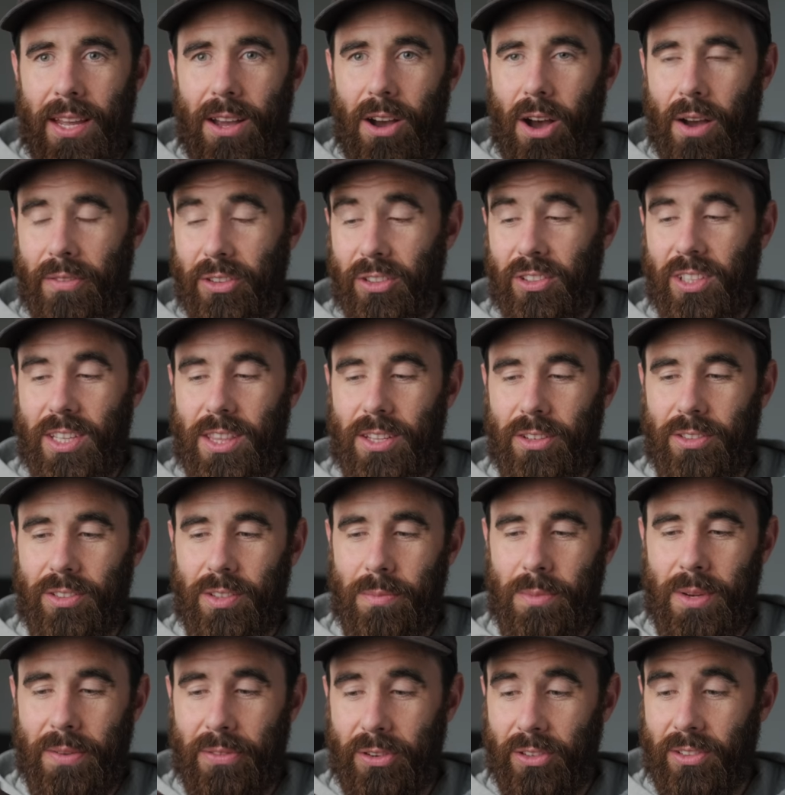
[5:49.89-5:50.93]
Obviously there's
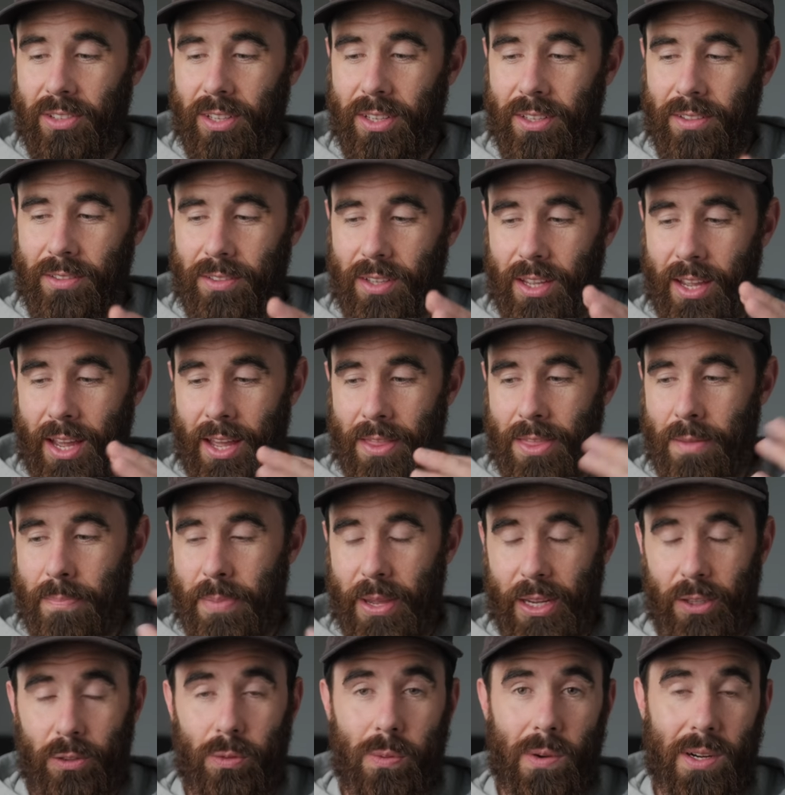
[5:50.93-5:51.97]
some differences. The
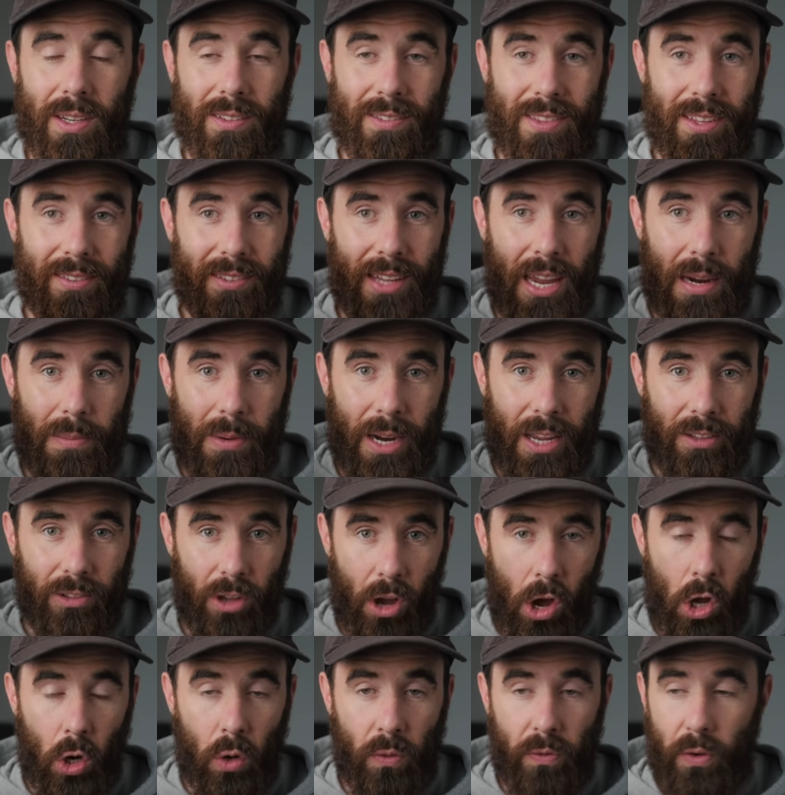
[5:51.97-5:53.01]
biggest one is this camera has
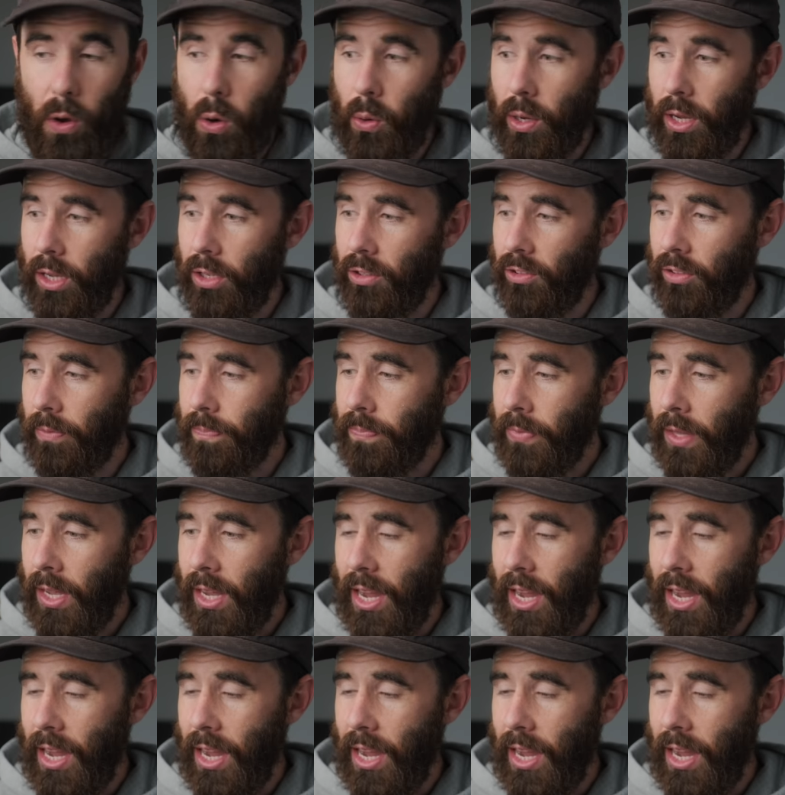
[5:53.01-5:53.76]
autofocus,